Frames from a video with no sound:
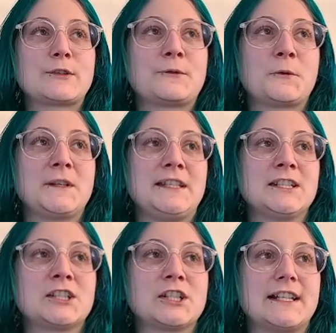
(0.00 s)
for the
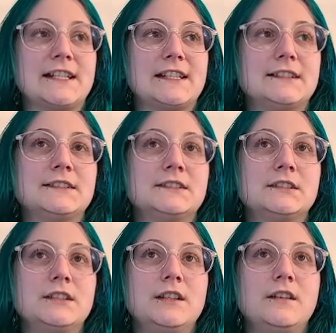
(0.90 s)
internet.
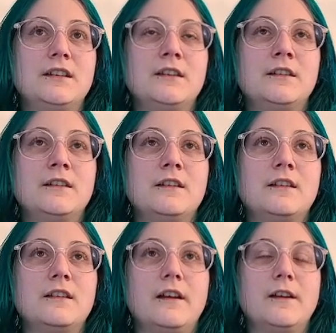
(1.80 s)

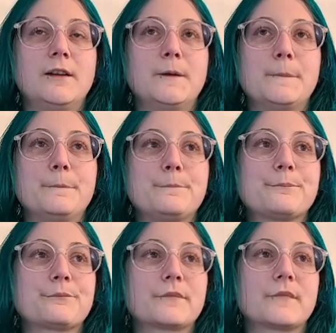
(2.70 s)

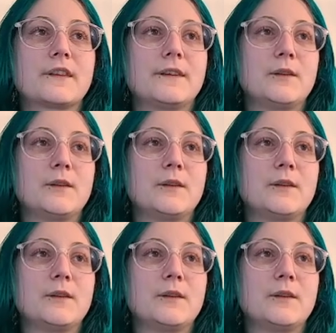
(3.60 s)
Let's see. We